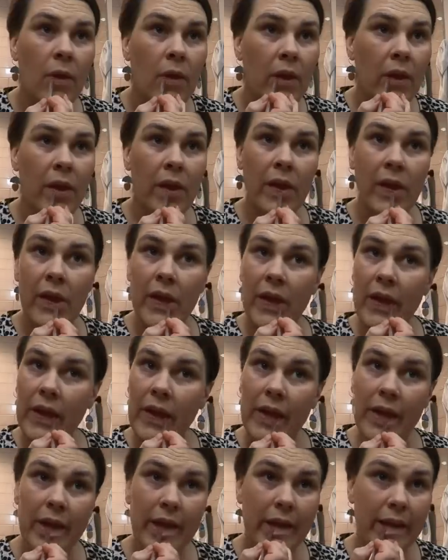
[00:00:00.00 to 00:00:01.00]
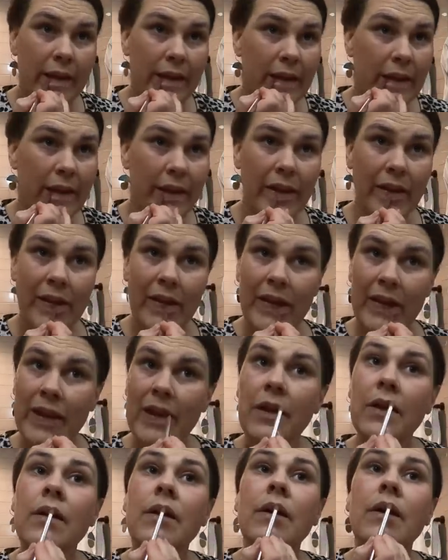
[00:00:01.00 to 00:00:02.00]

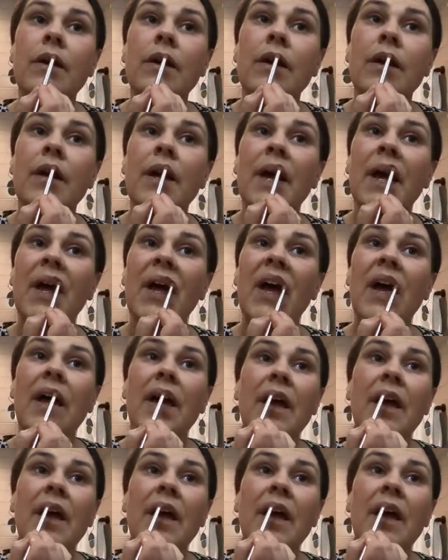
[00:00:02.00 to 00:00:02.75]
(no one is talking)